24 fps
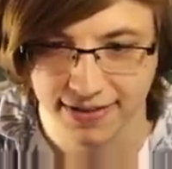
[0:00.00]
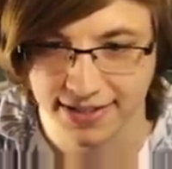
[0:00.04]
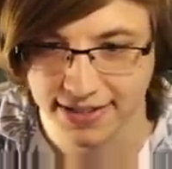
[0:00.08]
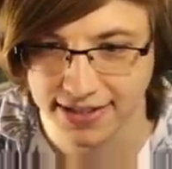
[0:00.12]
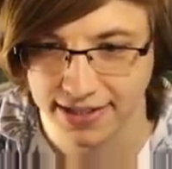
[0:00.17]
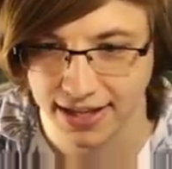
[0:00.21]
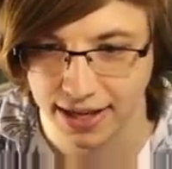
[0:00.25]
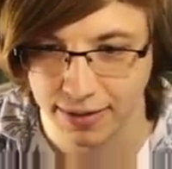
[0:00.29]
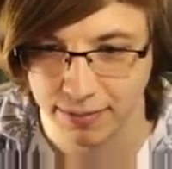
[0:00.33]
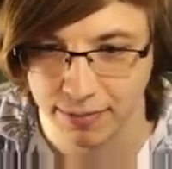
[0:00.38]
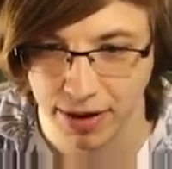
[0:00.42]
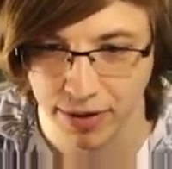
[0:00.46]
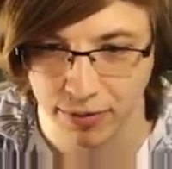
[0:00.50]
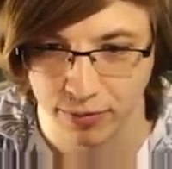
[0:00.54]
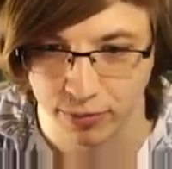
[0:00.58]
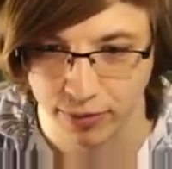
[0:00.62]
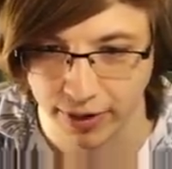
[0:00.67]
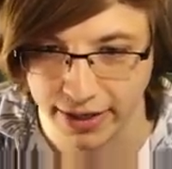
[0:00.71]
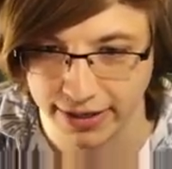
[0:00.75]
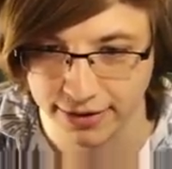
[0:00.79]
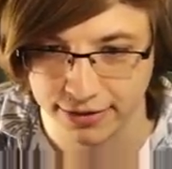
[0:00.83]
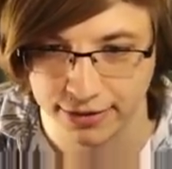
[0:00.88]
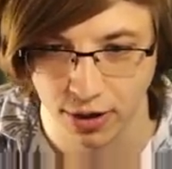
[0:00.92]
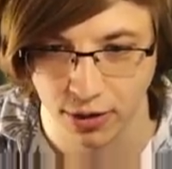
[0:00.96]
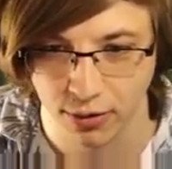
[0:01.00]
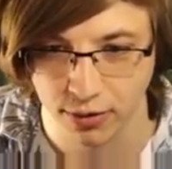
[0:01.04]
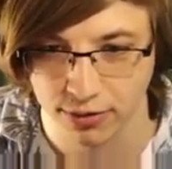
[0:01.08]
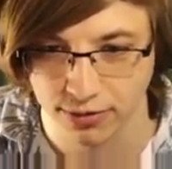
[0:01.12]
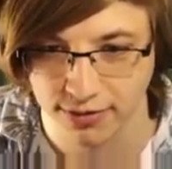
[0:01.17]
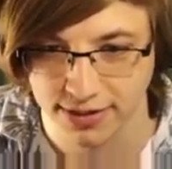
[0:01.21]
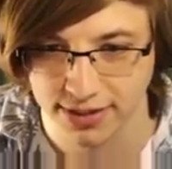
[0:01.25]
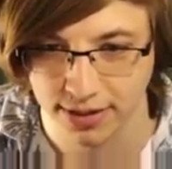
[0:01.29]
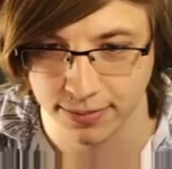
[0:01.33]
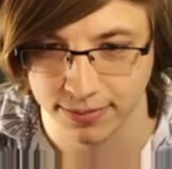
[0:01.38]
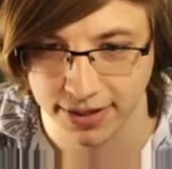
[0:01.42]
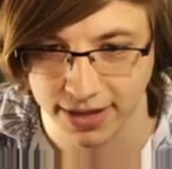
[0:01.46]
like my ringtone or
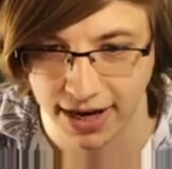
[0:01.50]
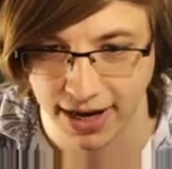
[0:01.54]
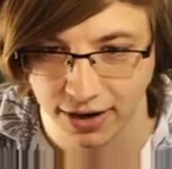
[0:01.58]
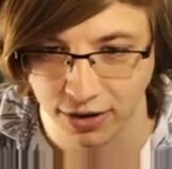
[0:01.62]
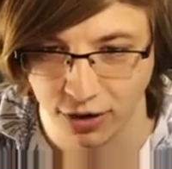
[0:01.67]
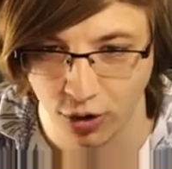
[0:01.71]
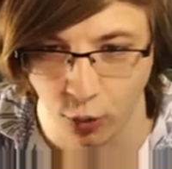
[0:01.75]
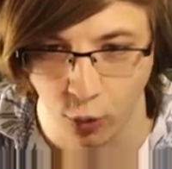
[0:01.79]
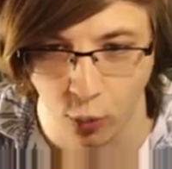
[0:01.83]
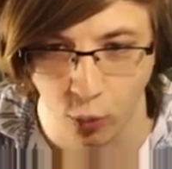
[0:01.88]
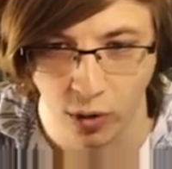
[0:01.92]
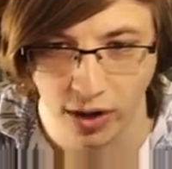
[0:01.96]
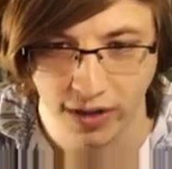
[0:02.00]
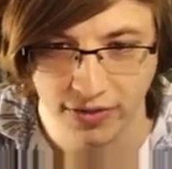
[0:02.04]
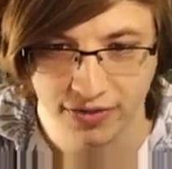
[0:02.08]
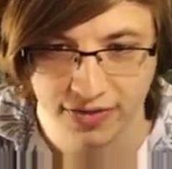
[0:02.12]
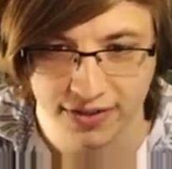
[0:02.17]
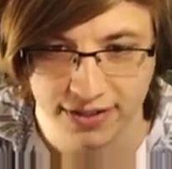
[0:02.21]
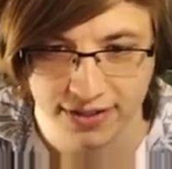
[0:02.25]
something. I don't know what this